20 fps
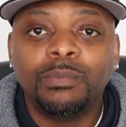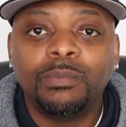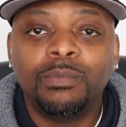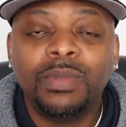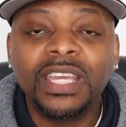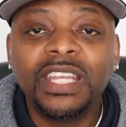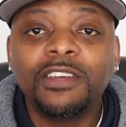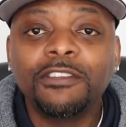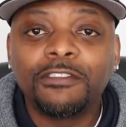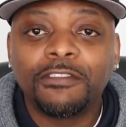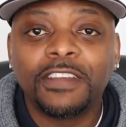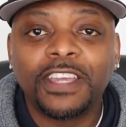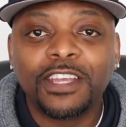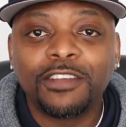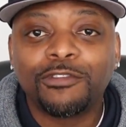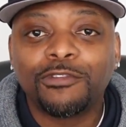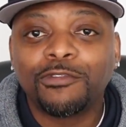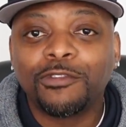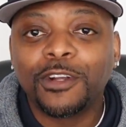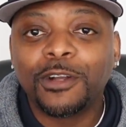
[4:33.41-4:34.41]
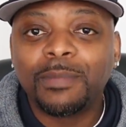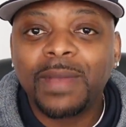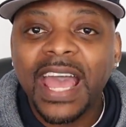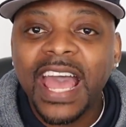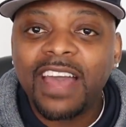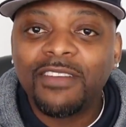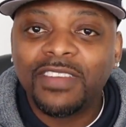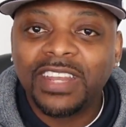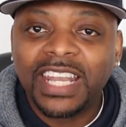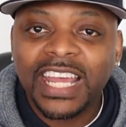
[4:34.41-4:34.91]
benefit from
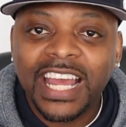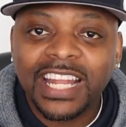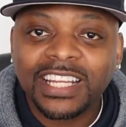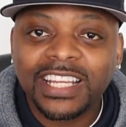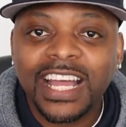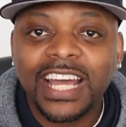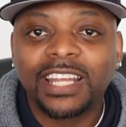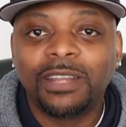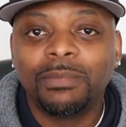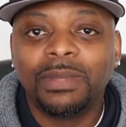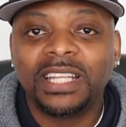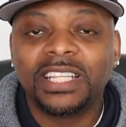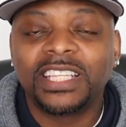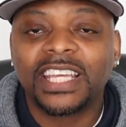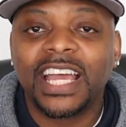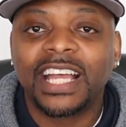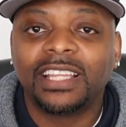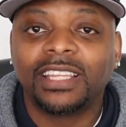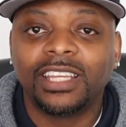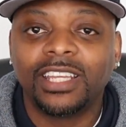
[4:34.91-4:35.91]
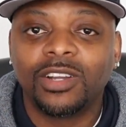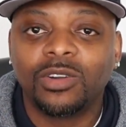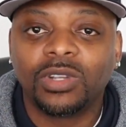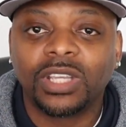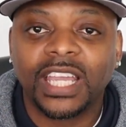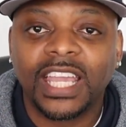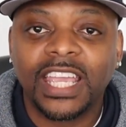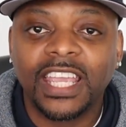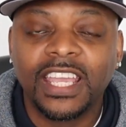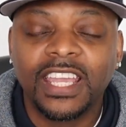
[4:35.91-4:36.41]
having that kind of mentality,
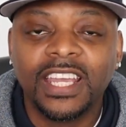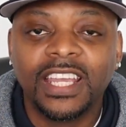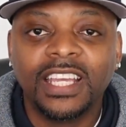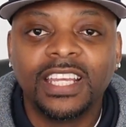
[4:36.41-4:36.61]
okay?